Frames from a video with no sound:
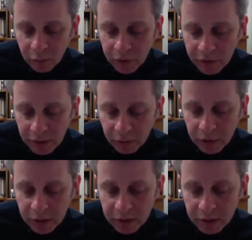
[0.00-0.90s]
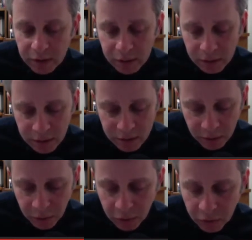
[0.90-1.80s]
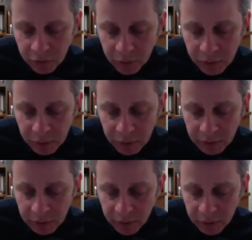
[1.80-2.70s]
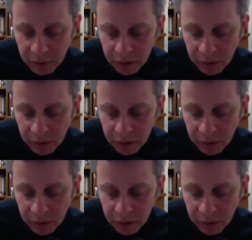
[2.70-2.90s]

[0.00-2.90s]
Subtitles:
within which, as they moved between them,